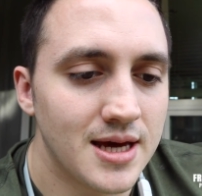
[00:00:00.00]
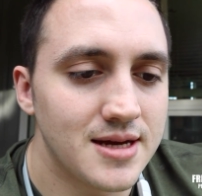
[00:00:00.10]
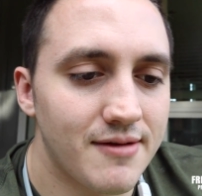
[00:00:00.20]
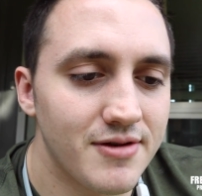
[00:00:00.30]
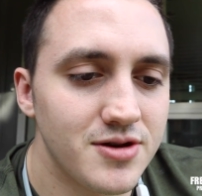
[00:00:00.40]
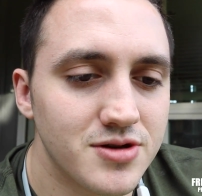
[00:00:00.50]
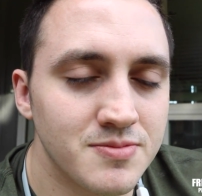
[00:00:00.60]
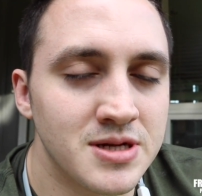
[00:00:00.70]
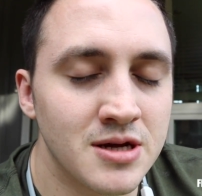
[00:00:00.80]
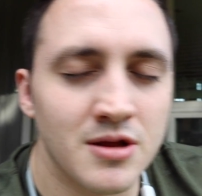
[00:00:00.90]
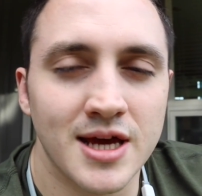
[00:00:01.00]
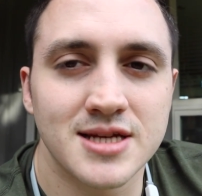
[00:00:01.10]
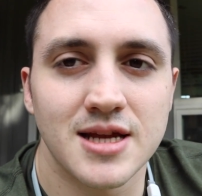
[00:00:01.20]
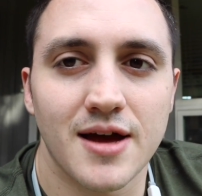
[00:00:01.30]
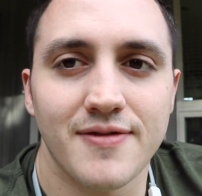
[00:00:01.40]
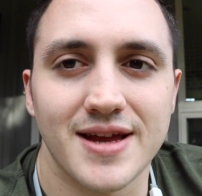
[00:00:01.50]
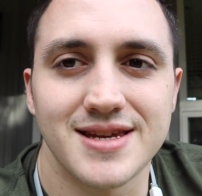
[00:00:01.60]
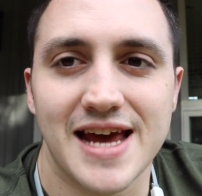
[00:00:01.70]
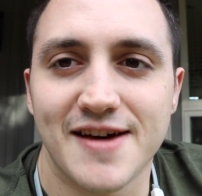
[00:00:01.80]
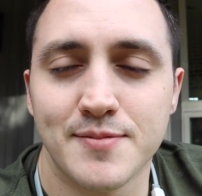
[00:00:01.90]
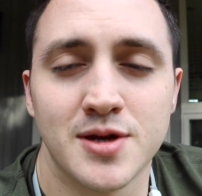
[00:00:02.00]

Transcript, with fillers: Definitely do some single leg stuff. I just haven't